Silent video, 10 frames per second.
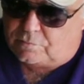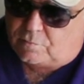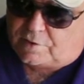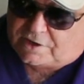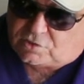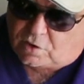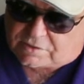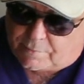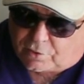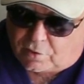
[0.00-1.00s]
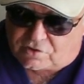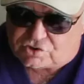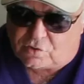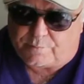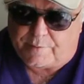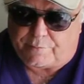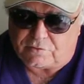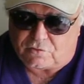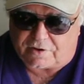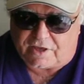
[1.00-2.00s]
what I talked about also,
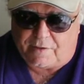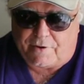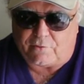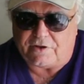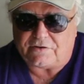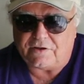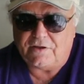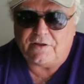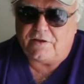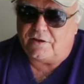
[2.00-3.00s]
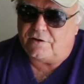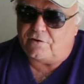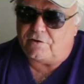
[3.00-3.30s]
people talking about it. And